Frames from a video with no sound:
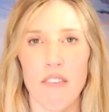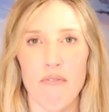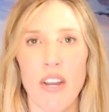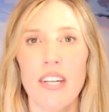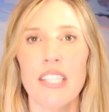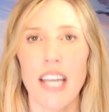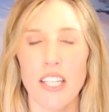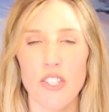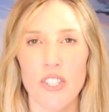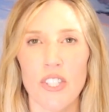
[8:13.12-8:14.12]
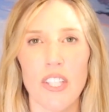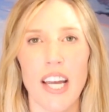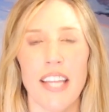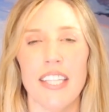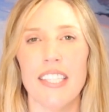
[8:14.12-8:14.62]
very intentional,
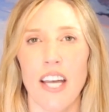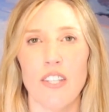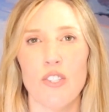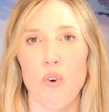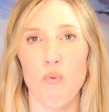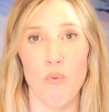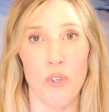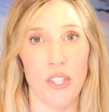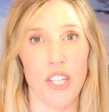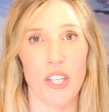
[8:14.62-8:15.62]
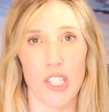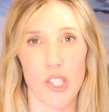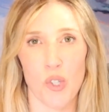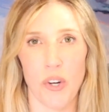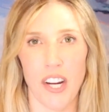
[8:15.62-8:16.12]
and that tells a really good
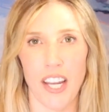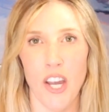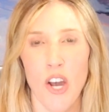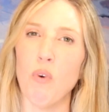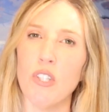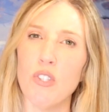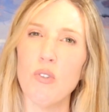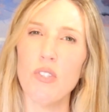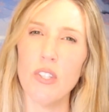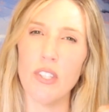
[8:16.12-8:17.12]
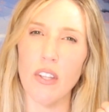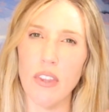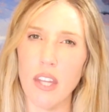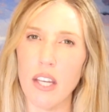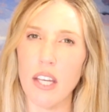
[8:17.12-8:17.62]
story. Once you start to
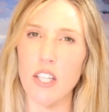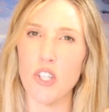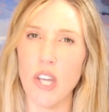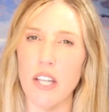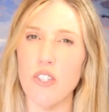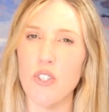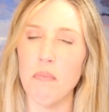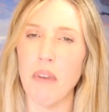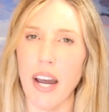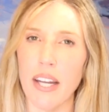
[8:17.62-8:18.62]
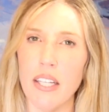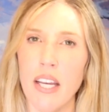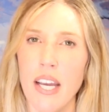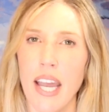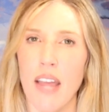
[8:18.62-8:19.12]
think and change your mind
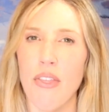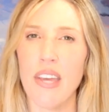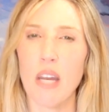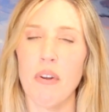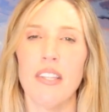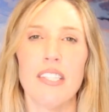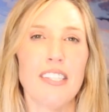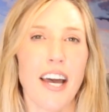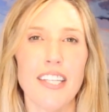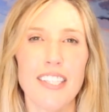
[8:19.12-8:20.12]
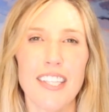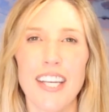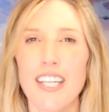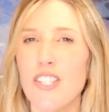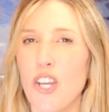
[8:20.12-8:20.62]
and think about the size of
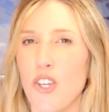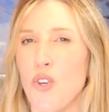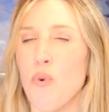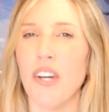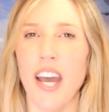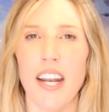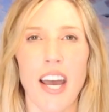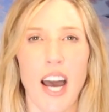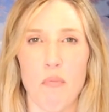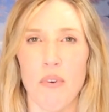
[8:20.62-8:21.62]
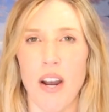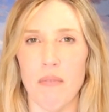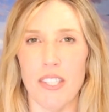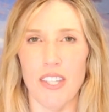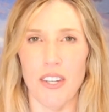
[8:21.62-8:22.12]
things, you will get it, I
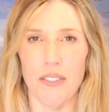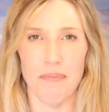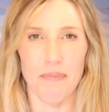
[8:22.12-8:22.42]
promise you.